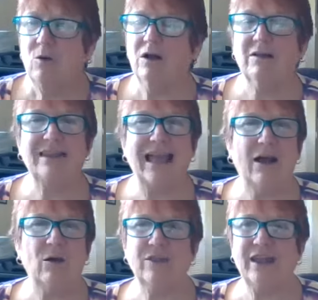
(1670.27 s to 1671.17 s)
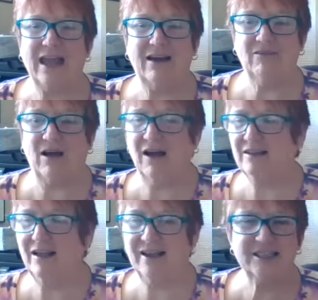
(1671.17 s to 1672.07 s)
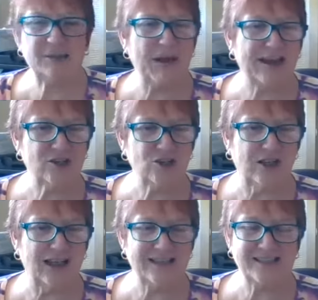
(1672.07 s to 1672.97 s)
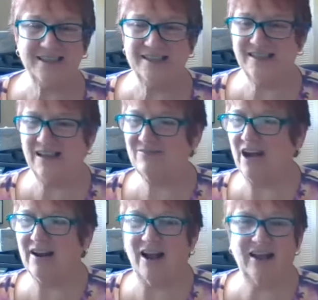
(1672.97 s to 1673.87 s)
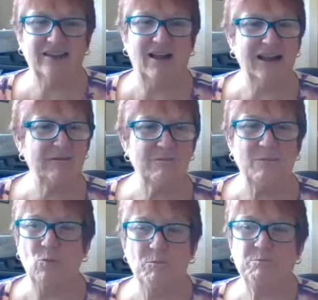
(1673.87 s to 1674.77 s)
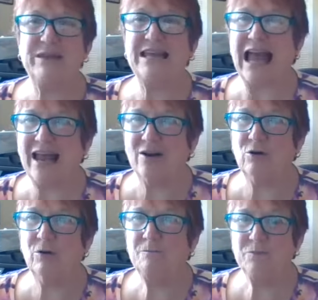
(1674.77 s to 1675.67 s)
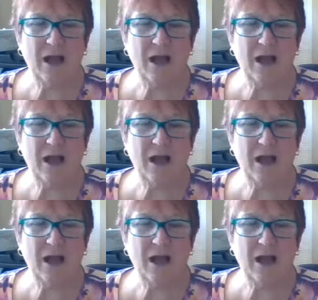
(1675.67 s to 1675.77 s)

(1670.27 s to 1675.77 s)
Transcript: Well, now they have online Spanish classes. They've got online piano